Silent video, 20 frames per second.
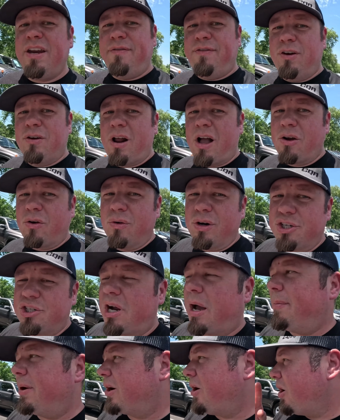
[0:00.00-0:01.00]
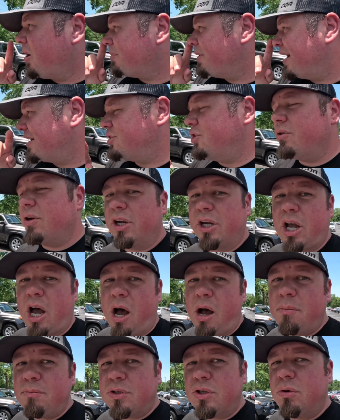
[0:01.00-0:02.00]
if you're not going to shop at CarMax, you can
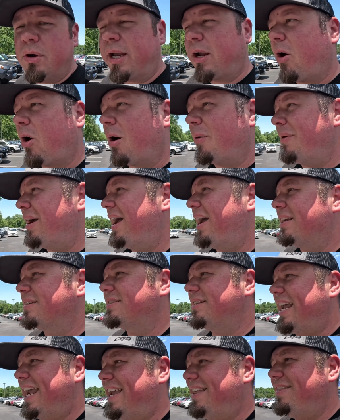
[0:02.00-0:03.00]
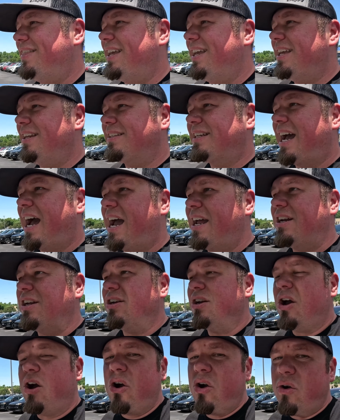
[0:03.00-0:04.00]
come to a CarMax and then kind of
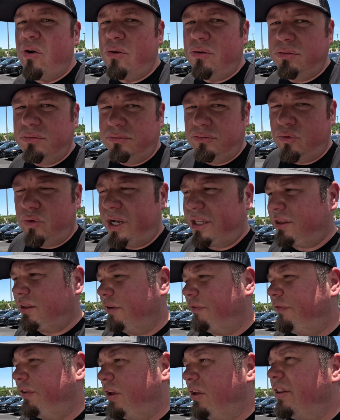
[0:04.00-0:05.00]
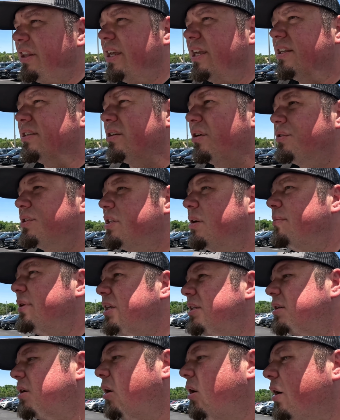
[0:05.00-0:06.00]
know what the feel is on some of
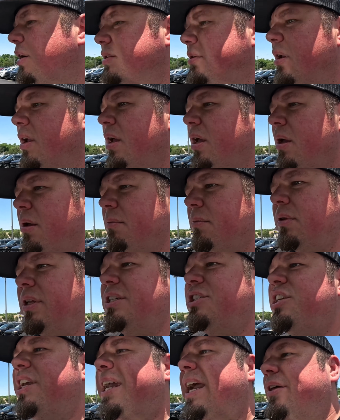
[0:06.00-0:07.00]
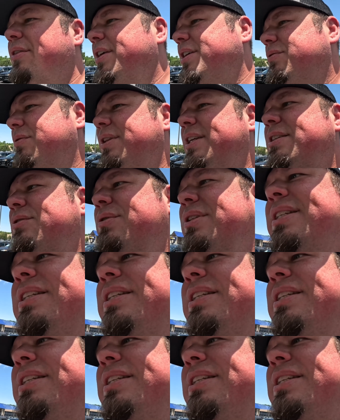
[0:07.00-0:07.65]
these cars. Let's check out this one. This one's